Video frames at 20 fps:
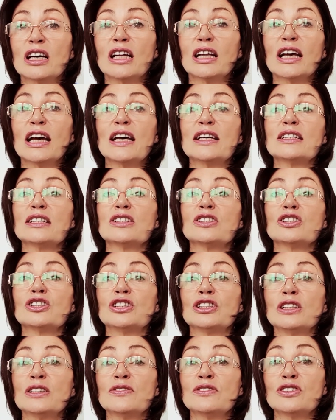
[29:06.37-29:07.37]
as it
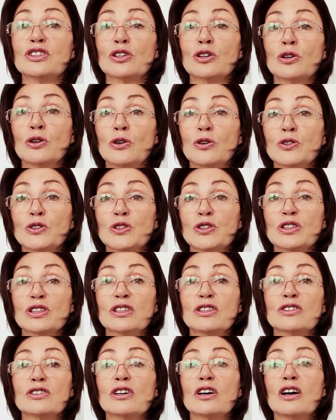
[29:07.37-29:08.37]
shifts the consciousness
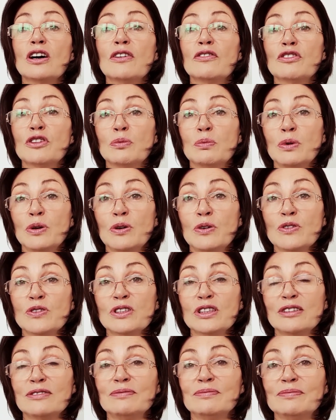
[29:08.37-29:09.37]
of the
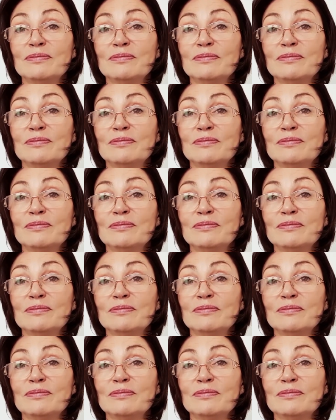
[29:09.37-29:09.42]
person.